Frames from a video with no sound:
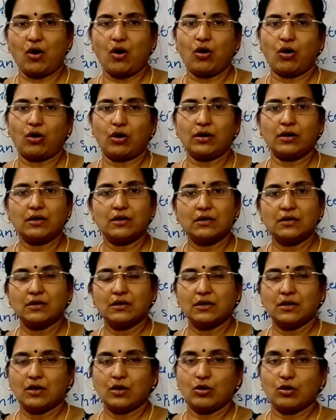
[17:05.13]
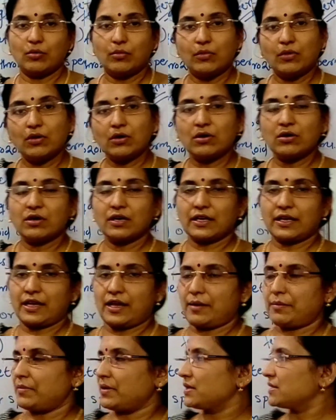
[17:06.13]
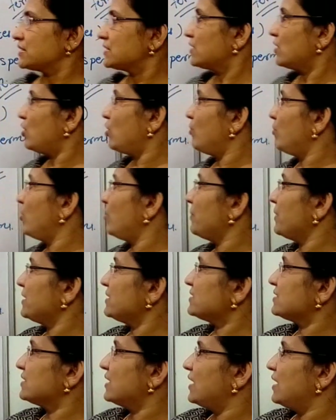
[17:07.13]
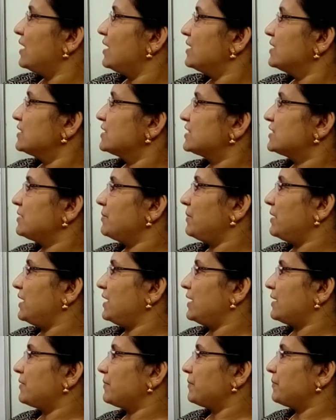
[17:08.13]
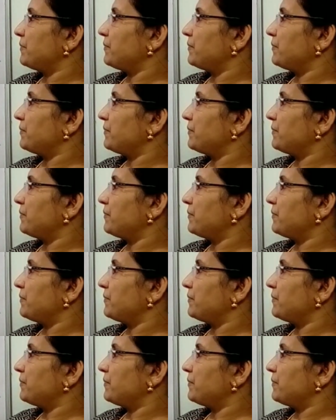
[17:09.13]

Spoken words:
or homogametes. Homo means similar.